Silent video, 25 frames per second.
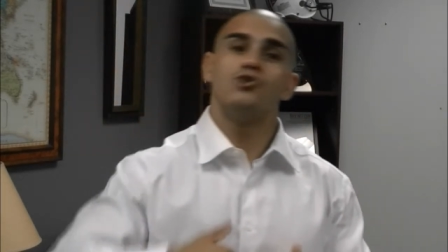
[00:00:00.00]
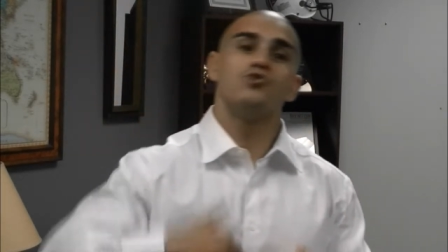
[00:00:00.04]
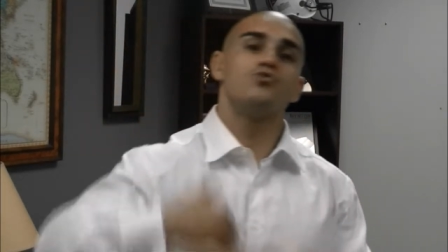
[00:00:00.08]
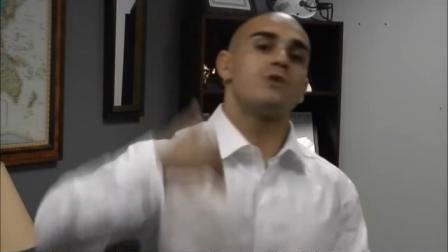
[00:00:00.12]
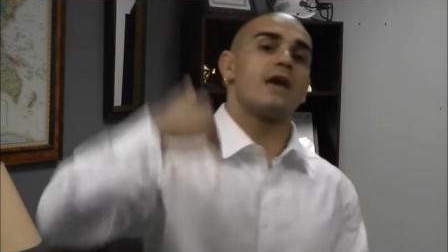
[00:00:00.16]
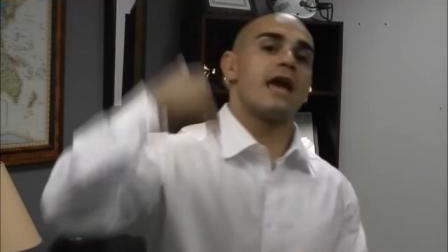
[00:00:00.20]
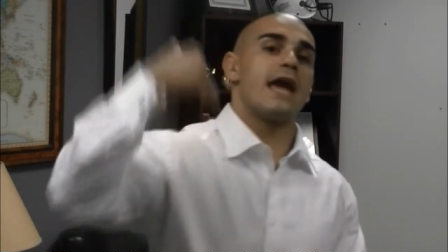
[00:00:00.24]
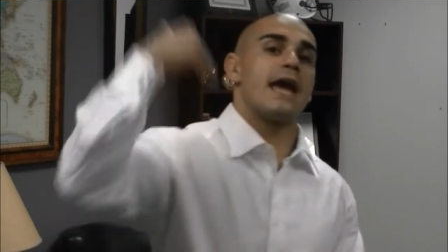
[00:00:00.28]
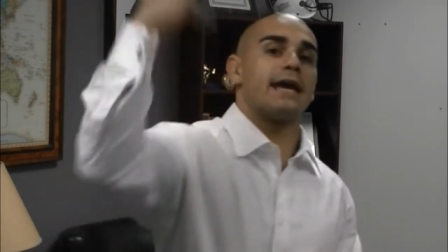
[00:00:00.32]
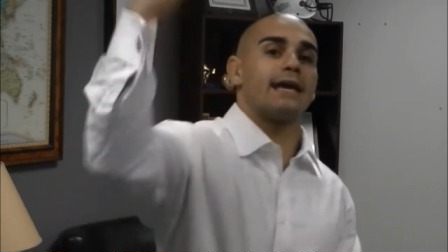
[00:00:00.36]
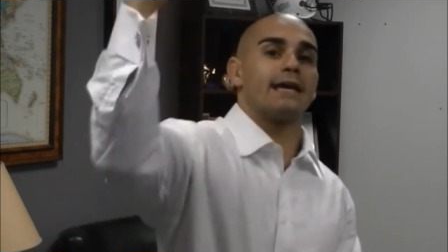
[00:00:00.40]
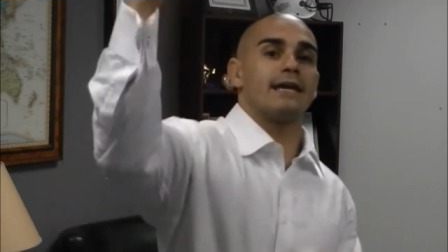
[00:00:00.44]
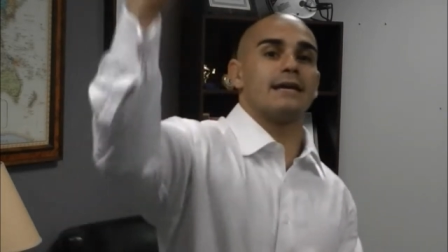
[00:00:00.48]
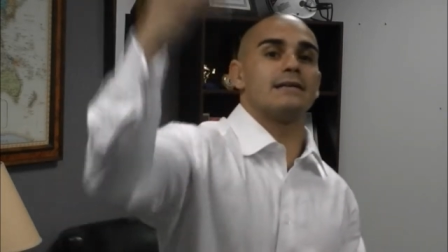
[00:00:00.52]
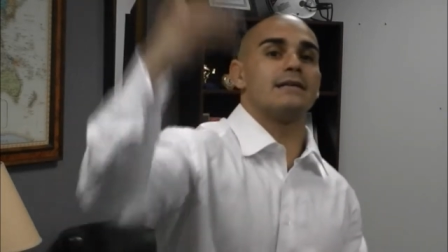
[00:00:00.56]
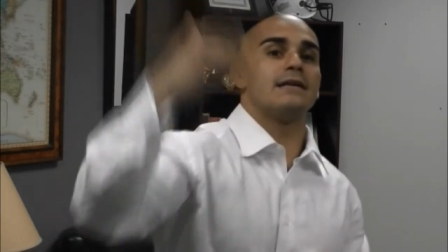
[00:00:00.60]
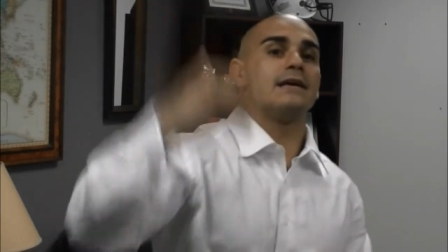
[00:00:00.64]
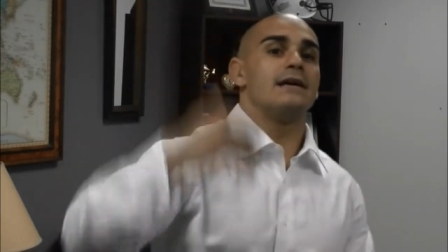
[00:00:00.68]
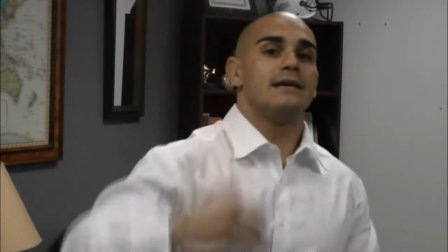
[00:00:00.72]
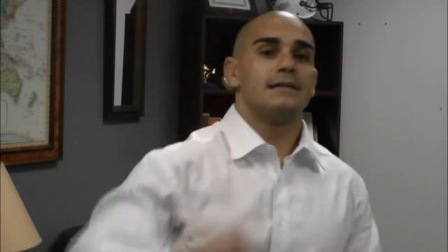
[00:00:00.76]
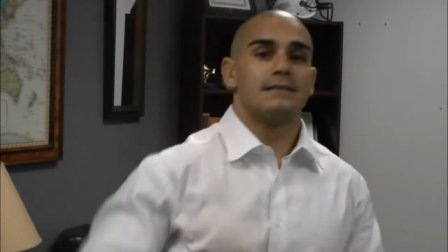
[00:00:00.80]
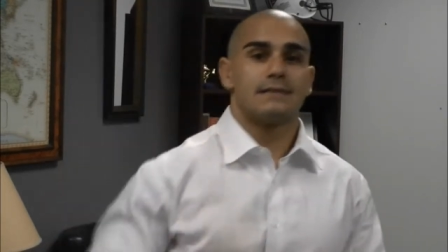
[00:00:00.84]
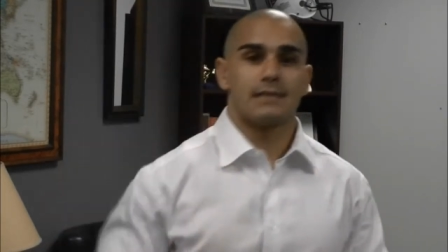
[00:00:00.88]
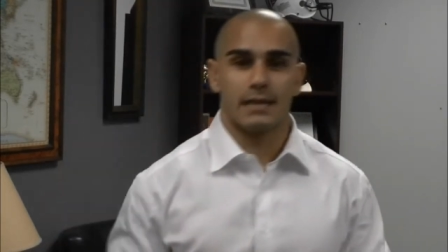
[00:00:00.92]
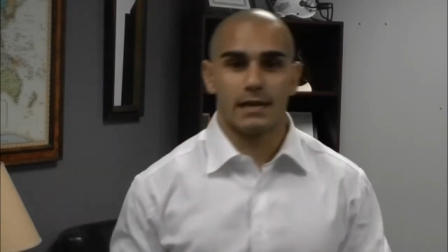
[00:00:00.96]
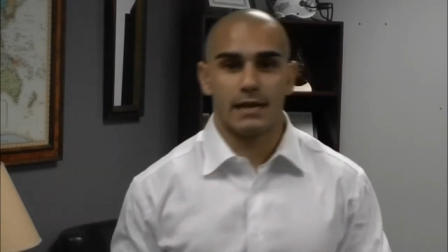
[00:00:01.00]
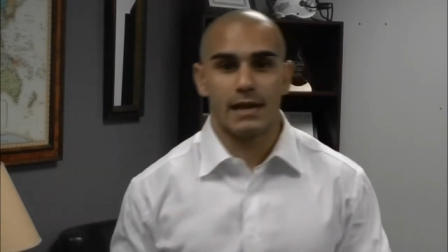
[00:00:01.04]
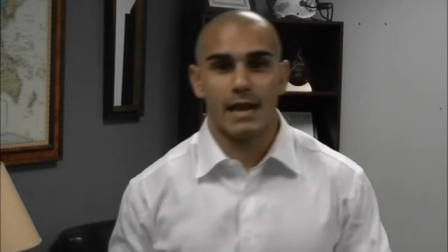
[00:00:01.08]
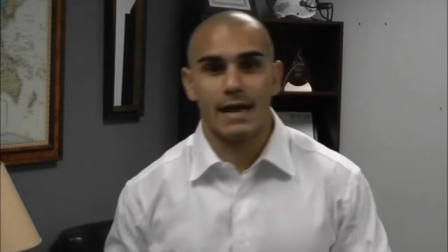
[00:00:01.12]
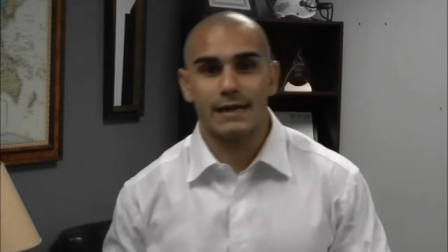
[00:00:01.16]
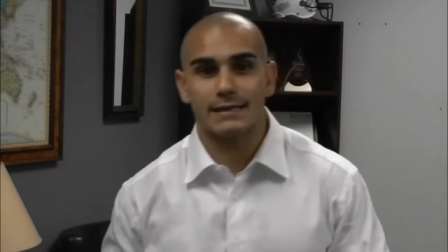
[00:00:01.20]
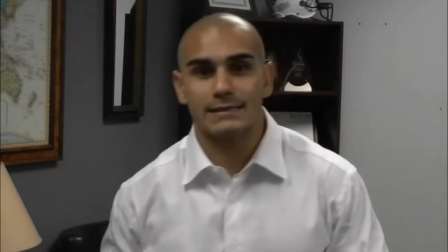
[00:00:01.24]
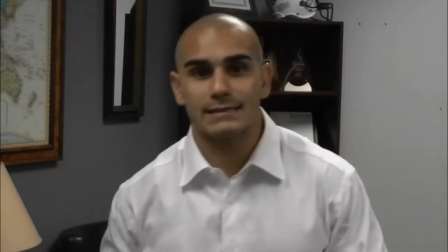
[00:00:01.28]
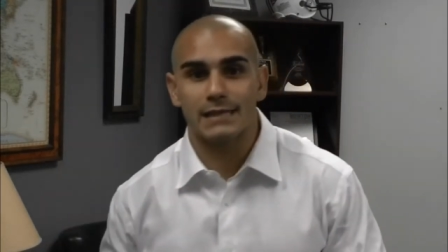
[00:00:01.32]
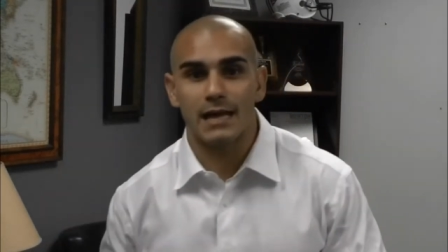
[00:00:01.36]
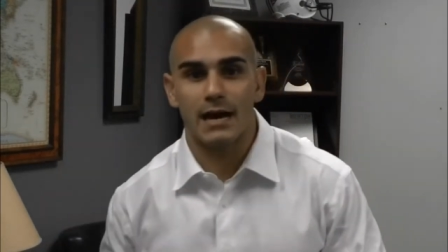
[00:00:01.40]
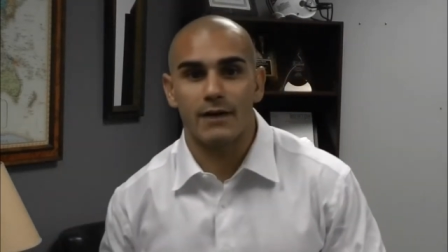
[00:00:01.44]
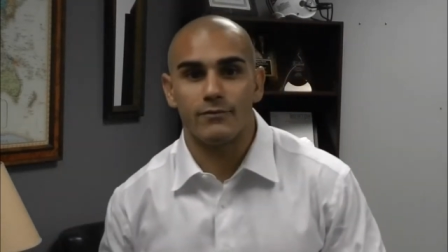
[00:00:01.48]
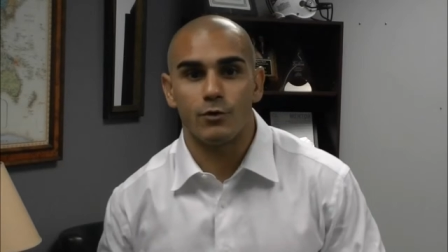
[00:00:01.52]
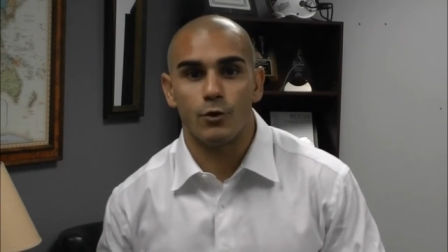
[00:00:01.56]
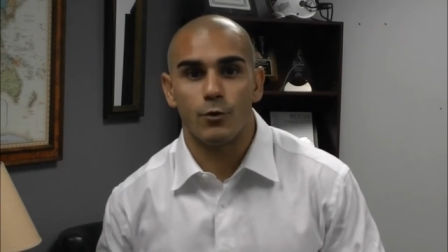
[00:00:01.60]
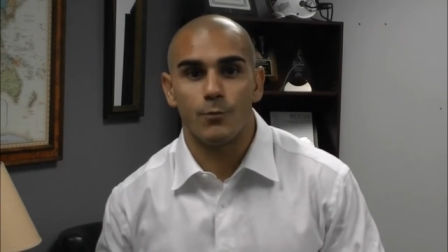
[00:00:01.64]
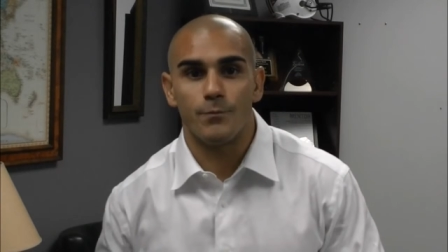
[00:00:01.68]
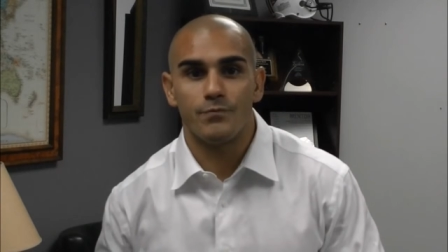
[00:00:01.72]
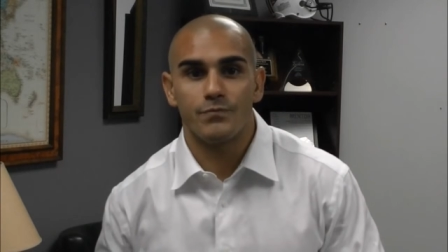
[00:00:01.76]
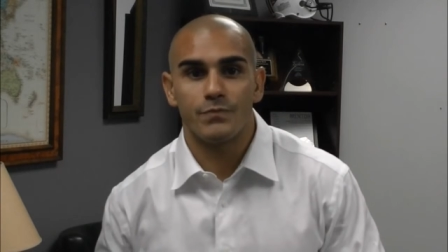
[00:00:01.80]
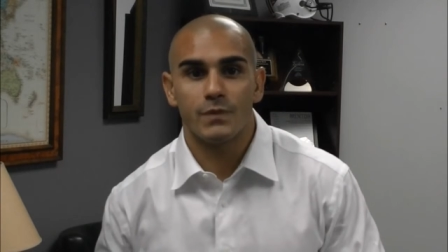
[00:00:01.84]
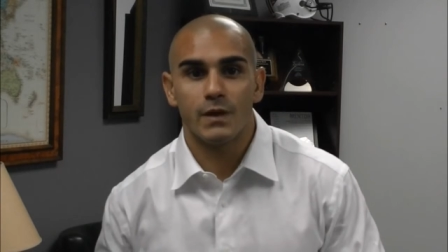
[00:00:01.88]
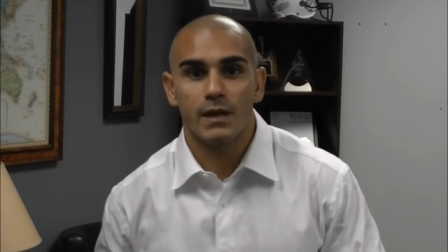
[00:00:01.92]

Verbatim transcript: you can't get to the next level.